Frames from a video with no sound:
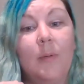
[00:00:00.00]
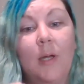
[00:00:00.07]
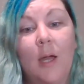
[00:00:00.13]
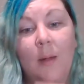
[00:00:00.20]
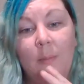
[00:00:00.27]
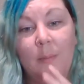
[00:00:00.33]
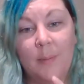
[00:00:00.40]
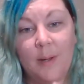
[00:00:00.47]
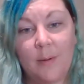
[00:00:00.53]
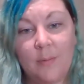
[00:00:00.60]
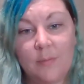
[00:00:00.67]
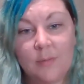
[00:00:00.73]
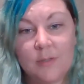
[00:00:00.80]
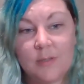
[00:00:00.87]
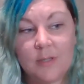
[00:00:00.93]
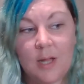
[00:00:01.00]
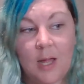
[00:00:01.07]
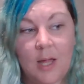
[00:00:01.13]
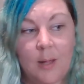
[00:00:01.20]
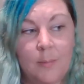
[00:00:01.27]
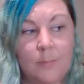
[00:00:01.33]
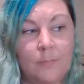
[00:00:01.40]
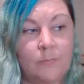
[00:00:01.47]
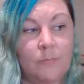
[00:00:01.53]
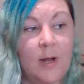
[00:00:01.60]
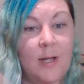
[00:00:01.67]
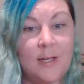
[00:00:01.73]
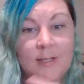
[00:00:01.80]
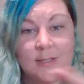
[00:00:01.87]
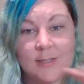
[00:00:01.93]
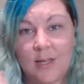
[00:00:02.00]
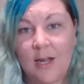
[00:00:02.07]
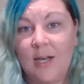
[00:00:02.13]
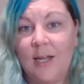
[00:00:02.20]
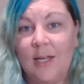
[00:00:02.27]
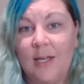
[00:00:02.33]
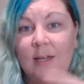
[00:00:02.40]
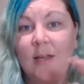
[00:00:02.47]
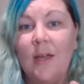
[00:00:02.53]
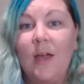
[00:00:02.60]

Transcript: come about reconciling